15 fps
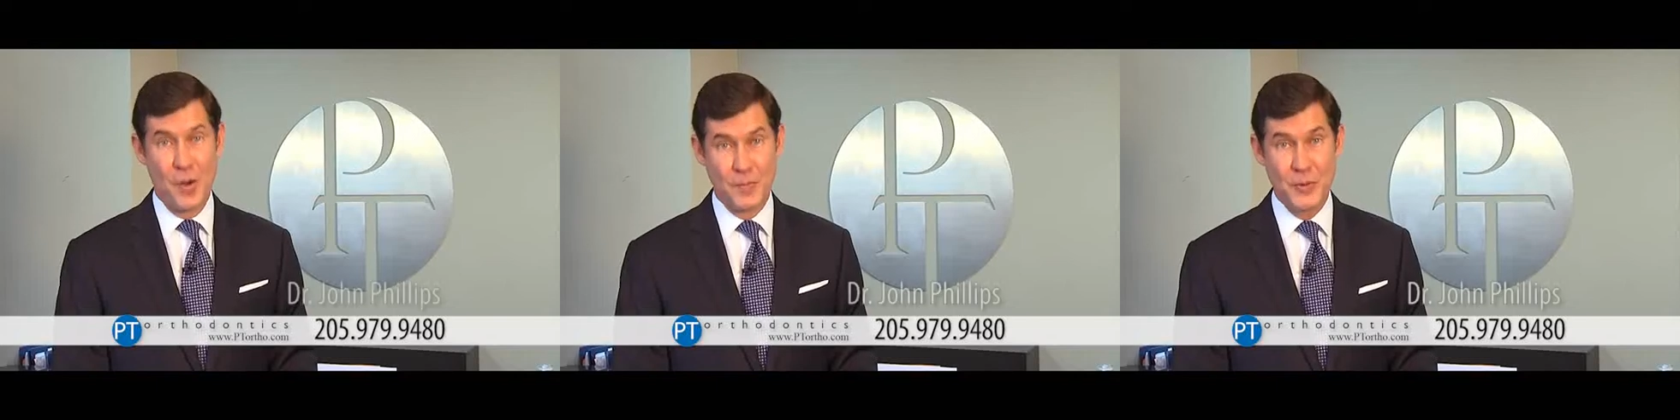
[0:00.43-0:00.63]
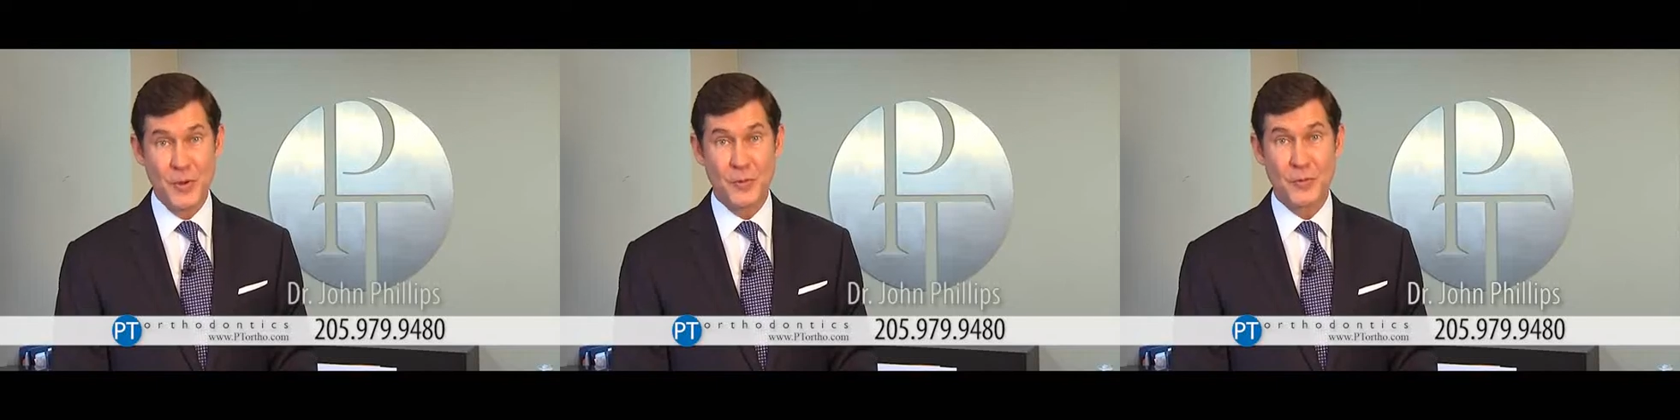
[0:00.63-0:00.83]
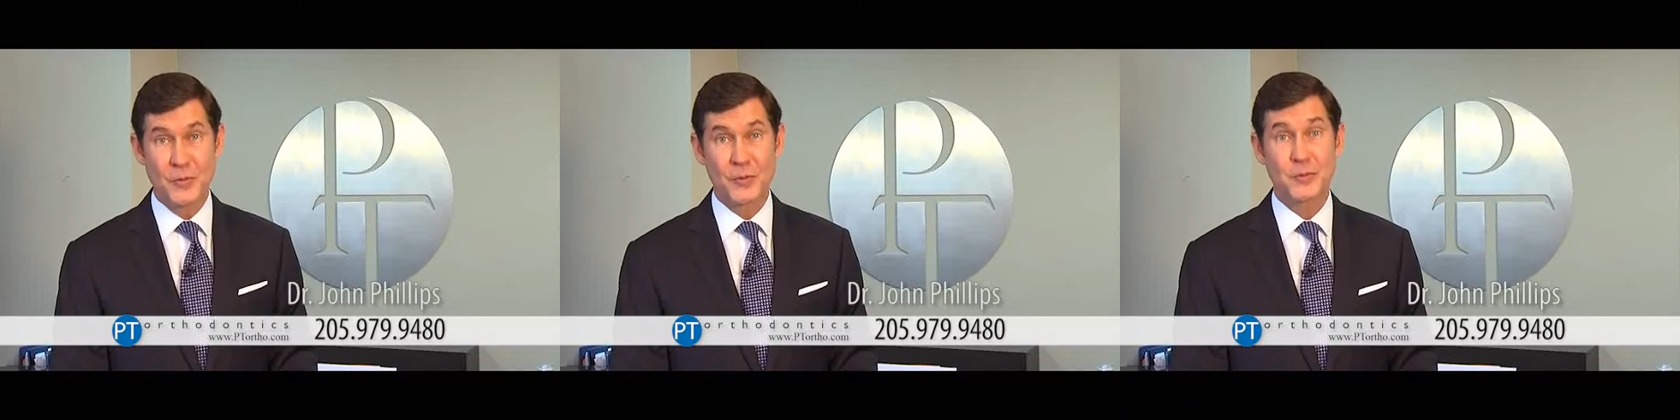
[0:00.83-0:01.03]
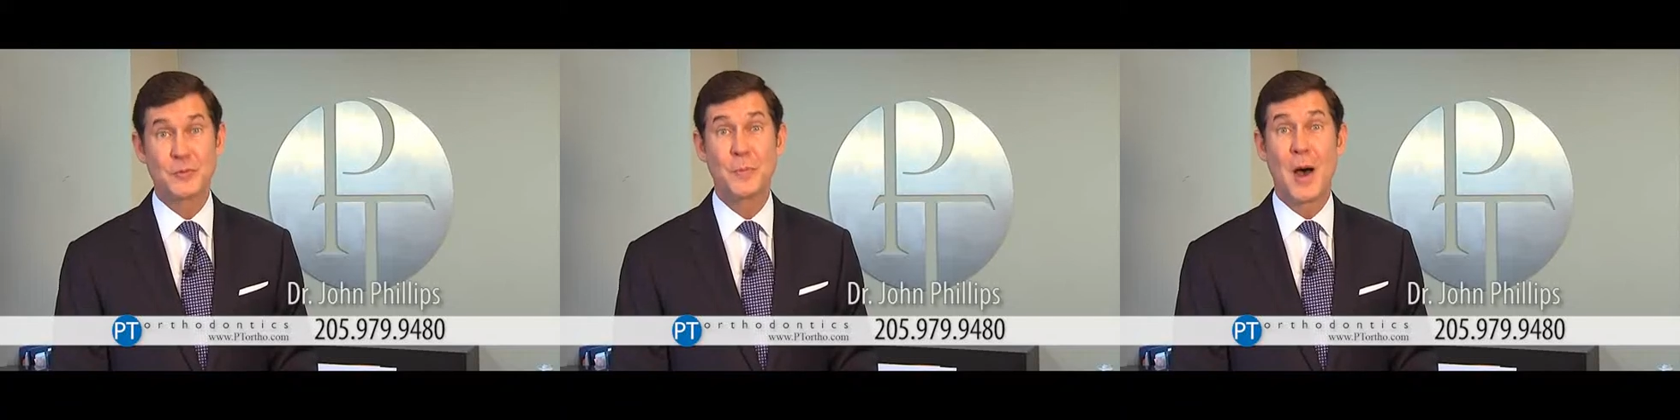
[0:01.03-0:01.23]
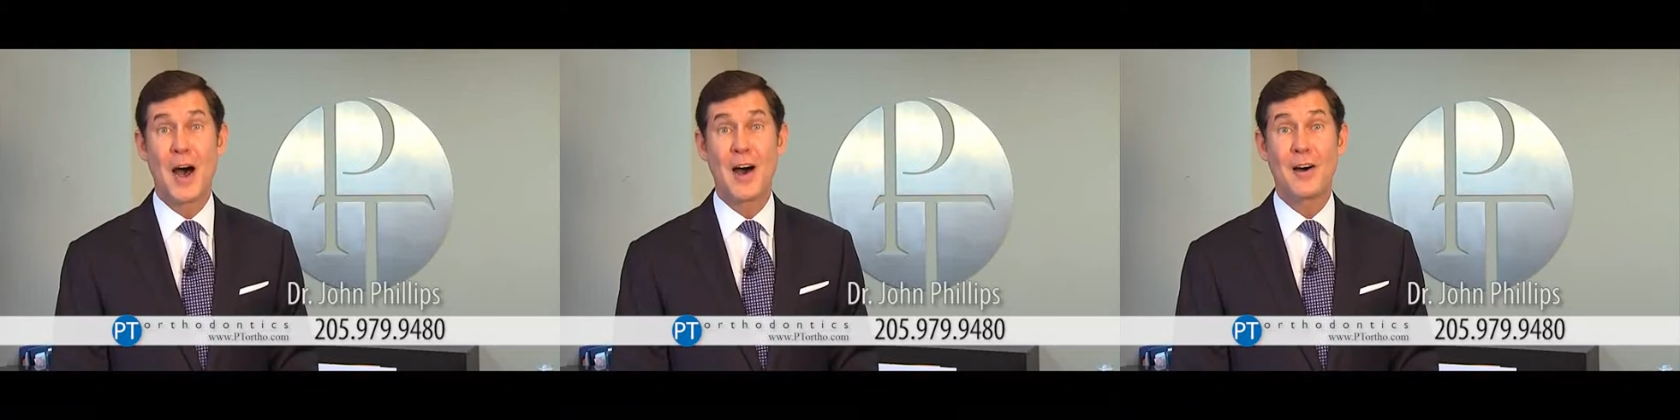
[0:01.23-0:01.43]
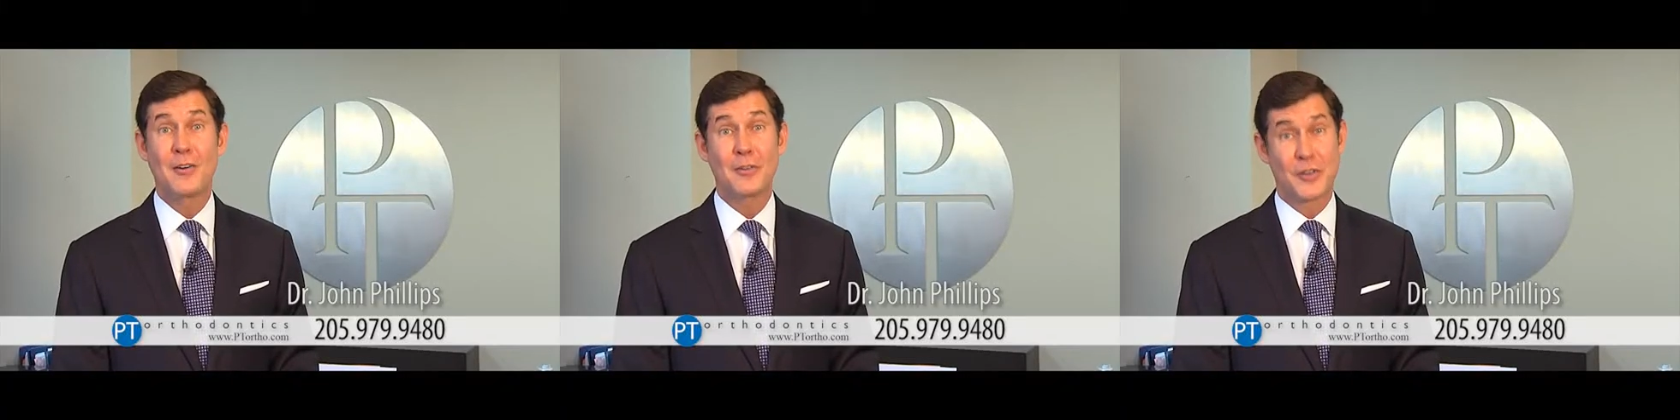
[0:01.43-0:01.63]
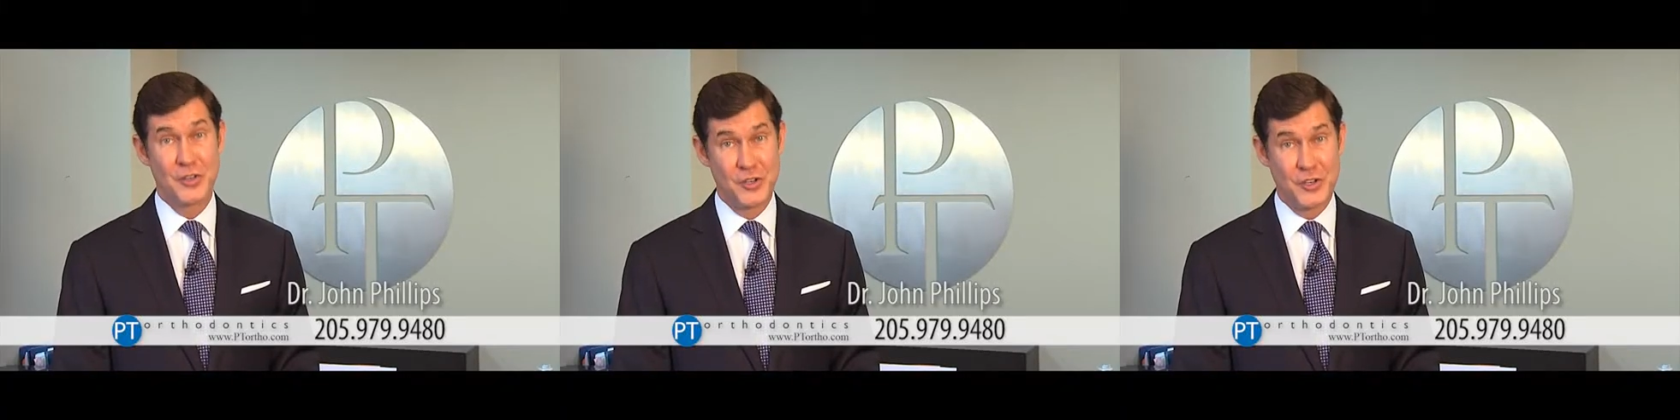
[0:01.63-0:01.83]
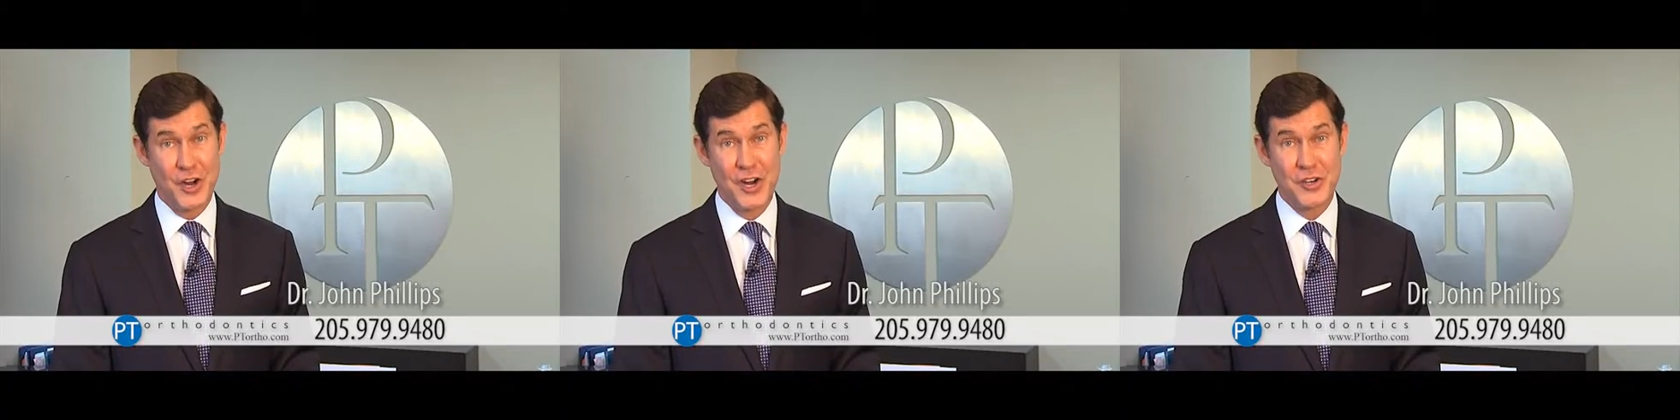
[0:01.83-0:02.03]
A beautiful smile
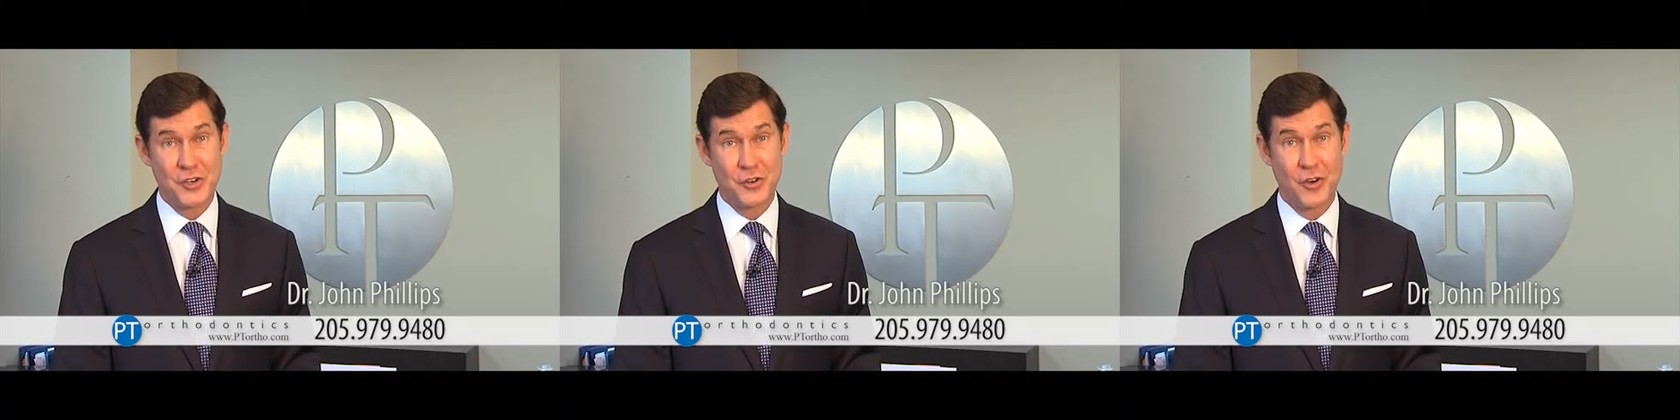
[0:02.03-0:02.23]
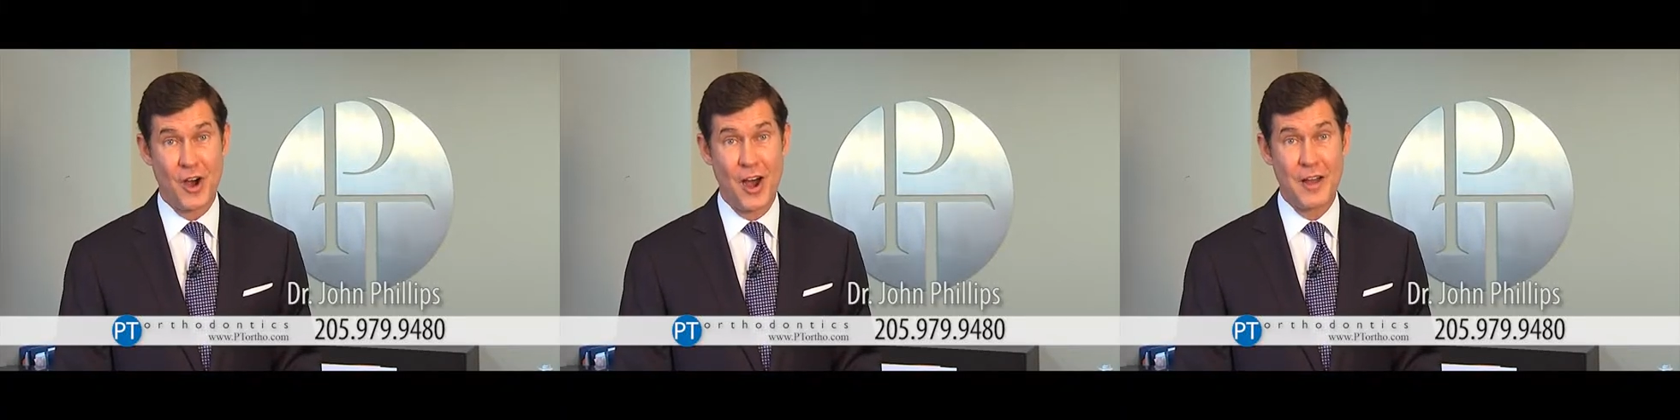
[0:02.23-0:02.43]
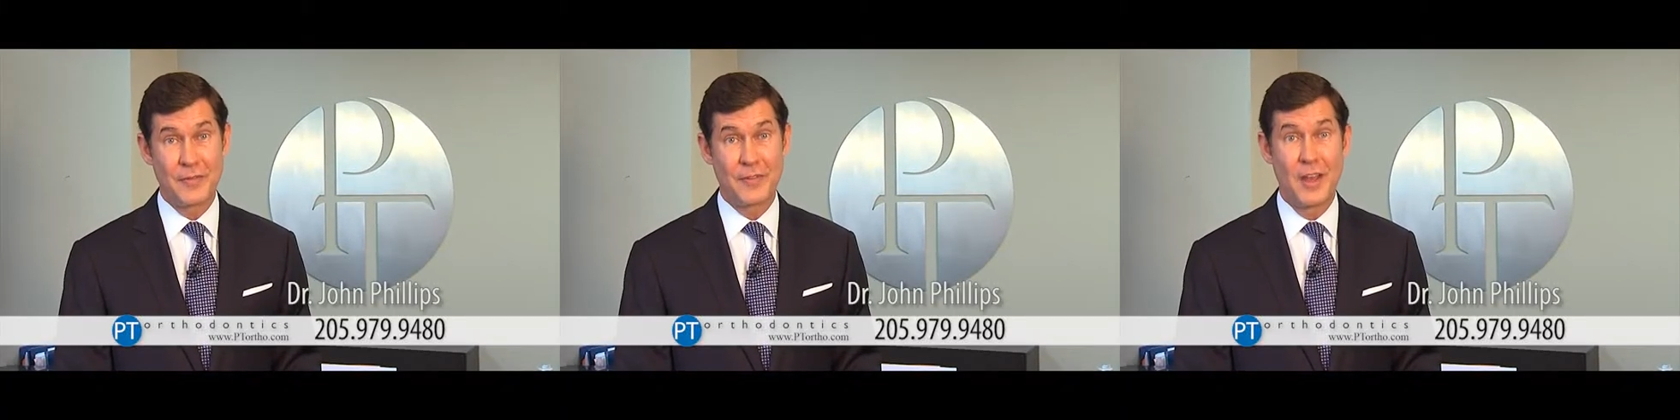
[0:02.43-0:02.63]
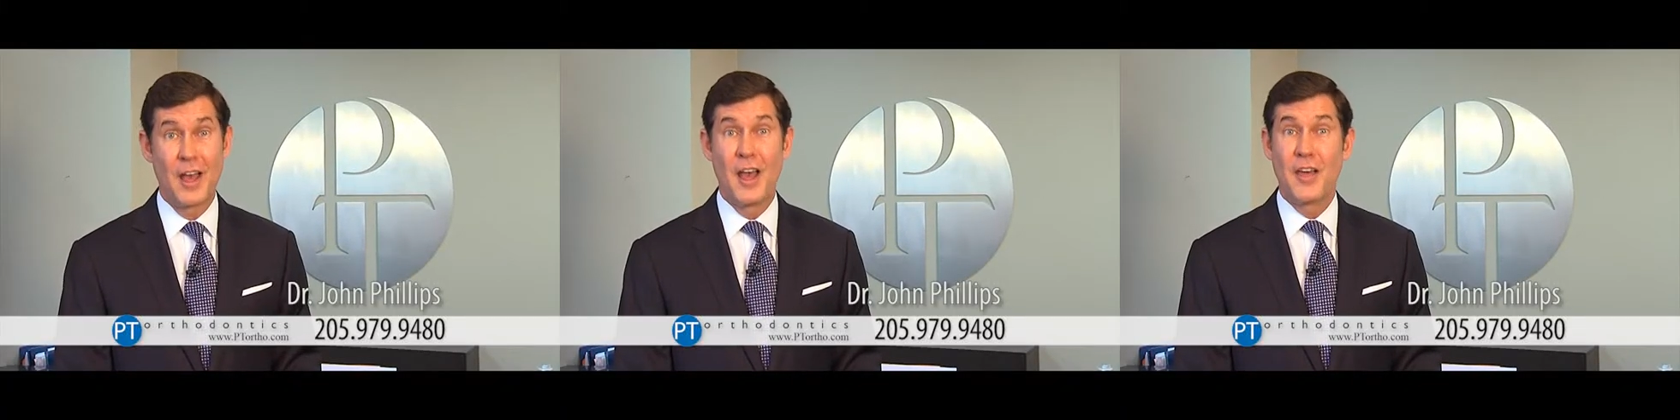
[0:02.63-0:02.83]
can change your life.